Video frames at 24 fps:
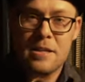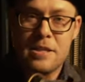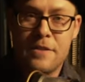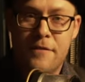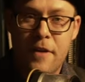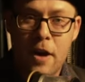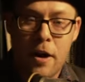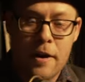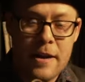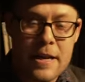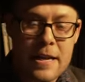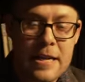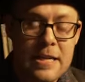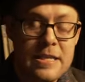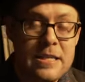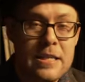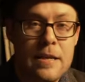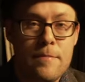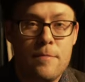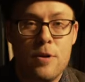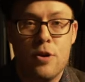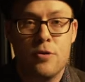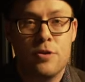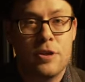It's a very
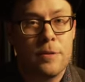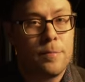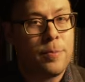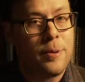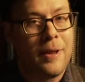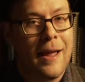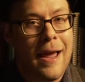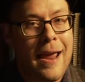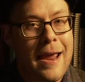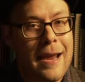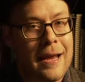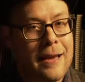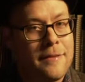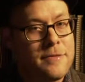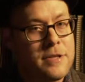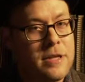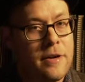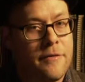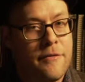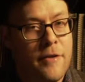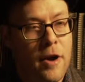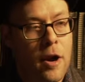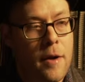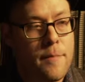easy mute to play. It gives
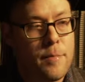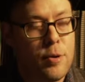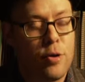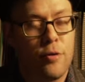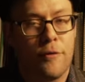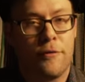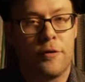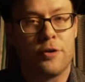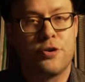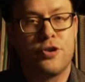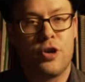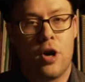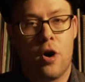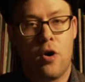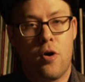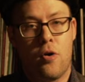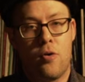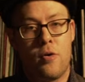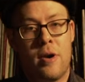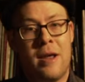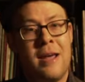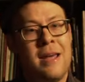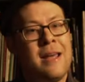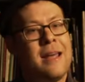it a very beautiful
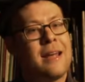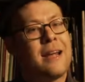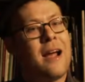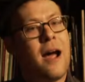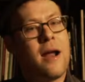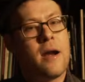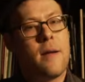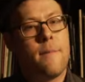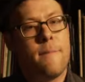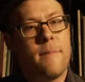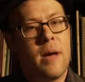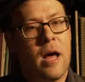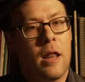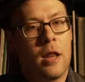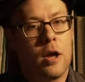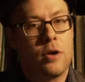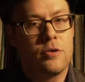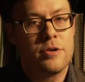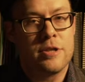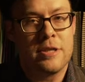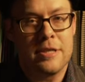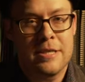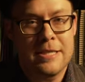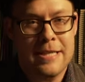tone, kind of
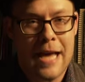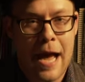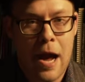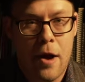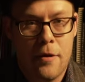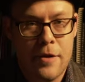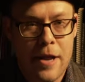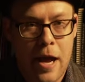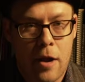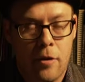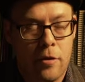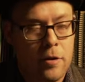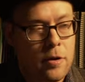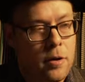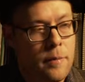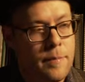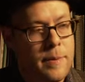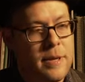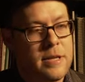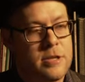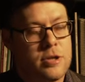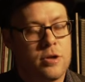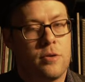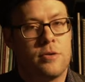mellows the sound out a little
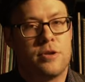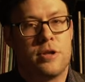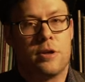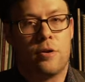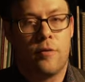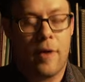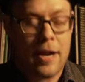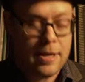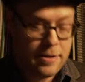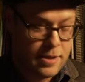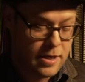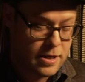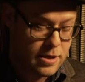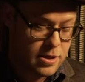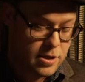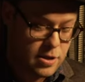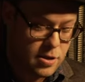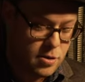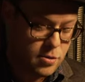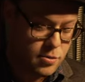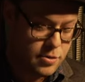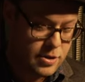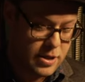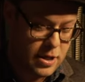bit, so it's a great thing to
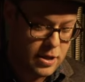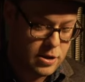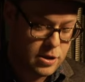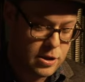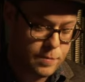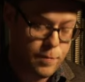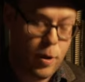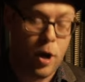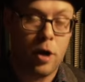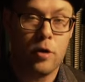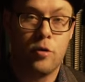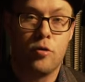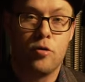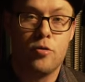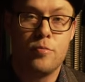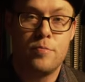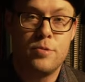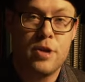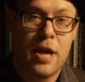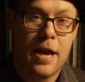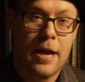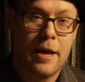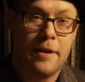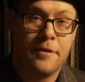use in small group
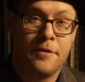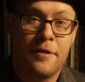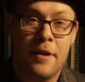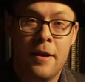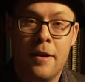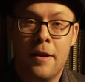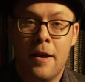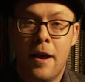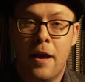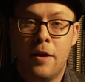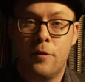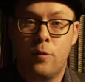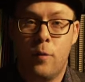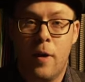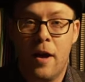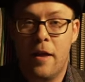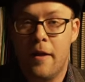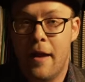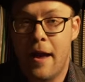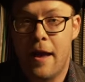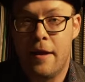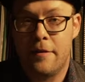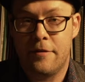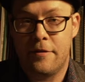jazz, as
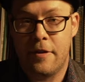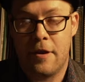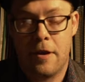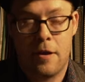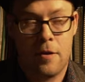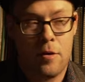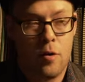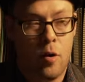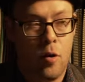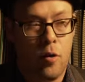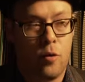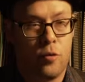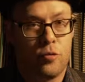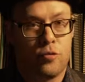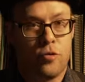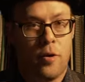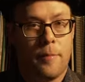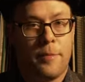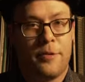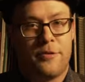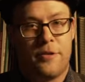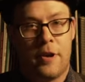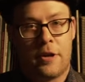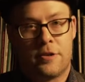well as in whole
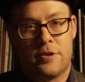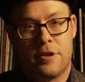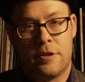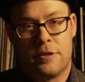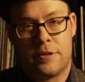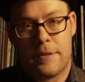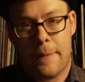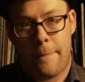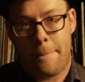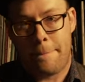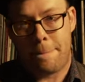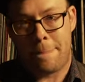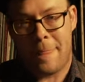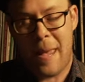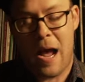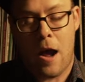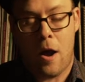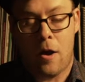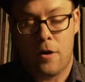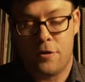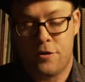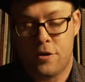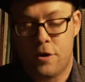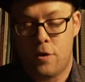trumpet sections.
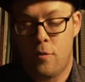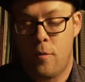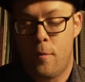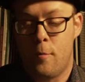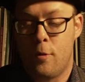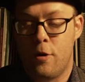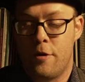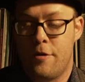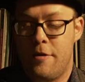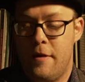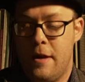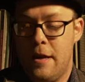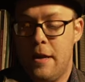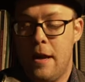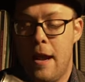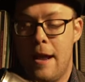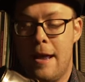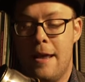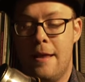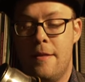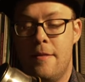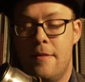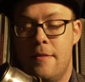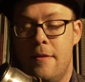Now, I'll show you one more thing.
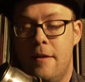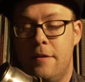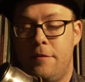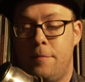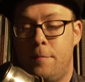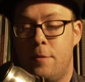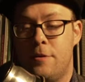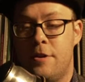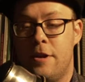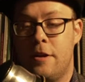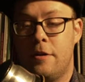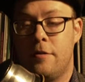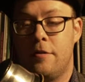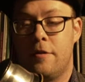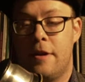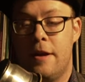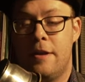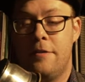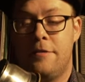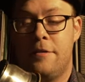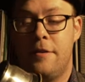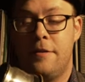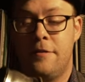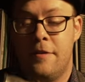In this particular
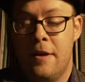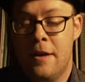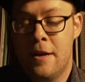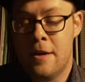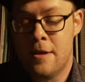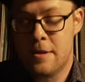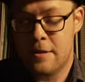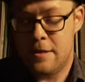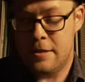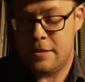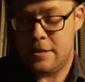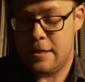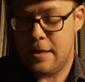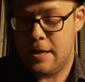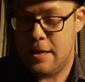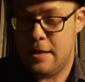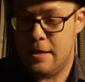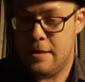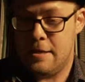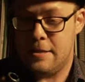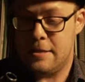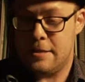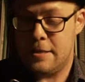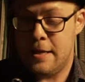instance, this
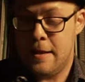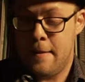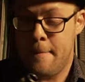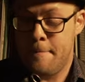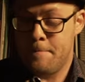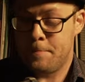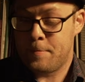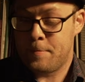is